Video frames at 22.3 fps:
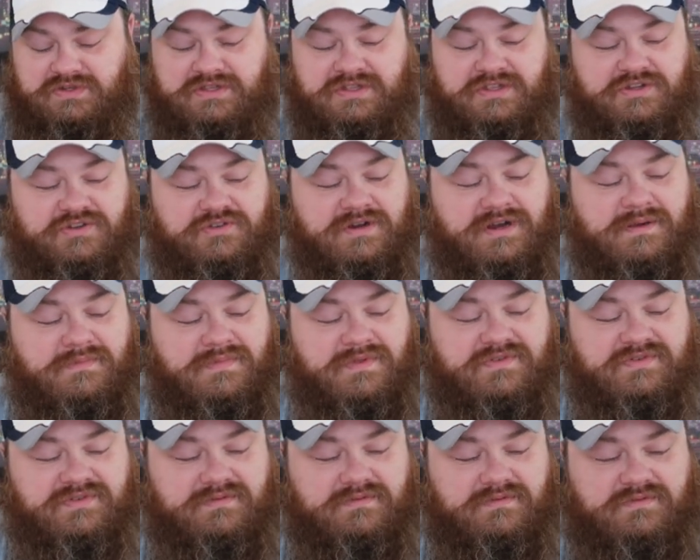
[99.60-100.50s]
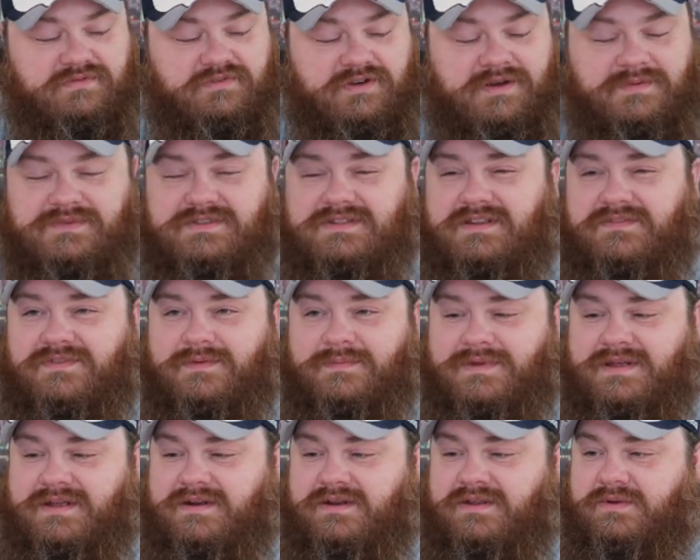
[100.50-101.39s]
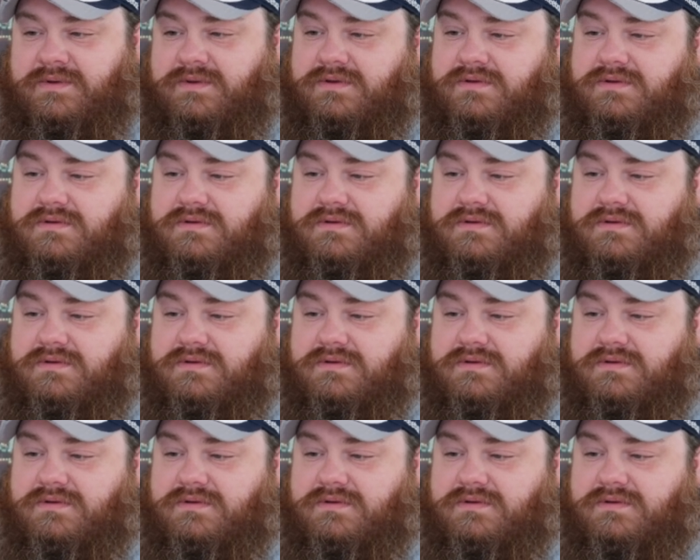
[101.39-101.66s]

So the dream stuff I'm not doing.